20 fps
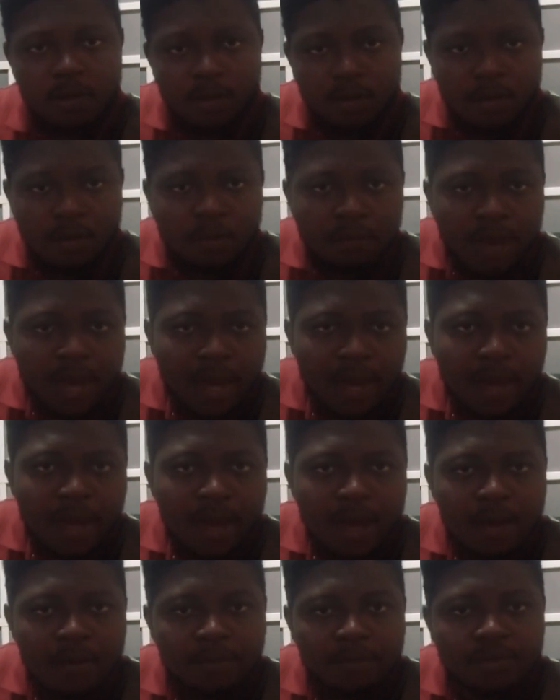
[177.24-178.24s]
My
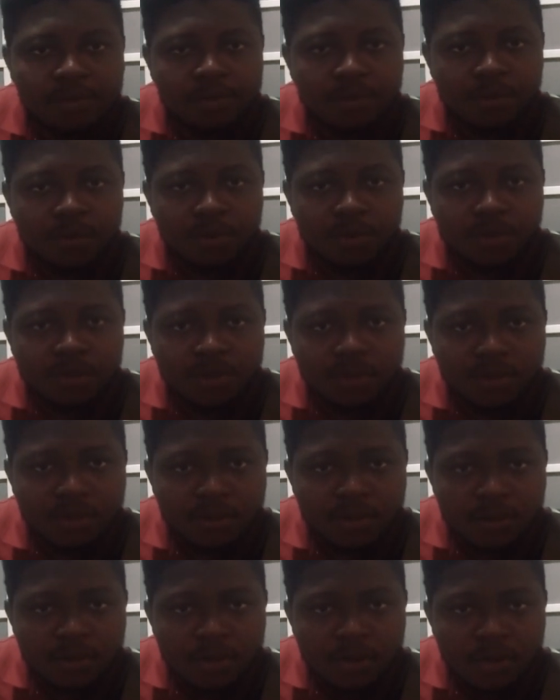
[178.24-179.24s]
amp was
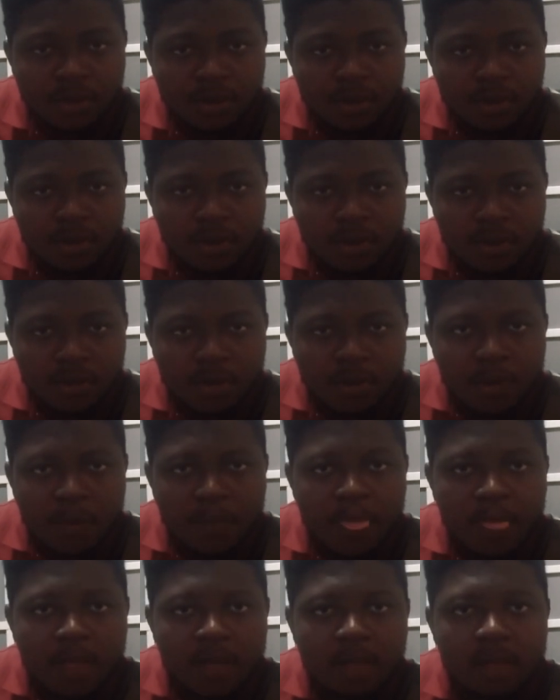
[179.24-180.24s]

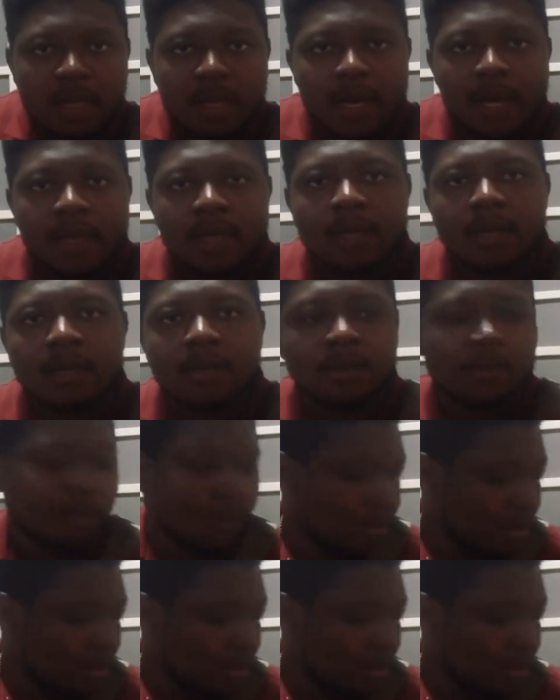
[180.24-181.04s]
cracking a